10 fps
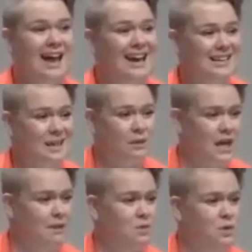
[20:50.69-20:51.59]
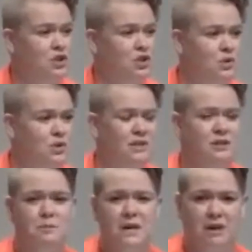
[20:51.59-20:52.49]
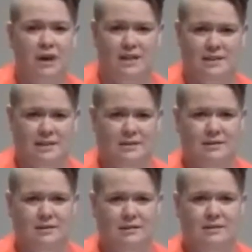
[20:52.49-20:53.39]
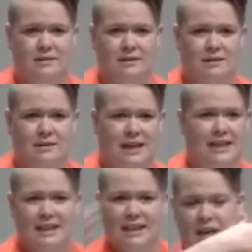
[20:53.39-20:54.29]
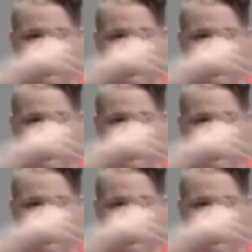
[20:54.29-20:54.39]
And sometimes we choose the spirit and let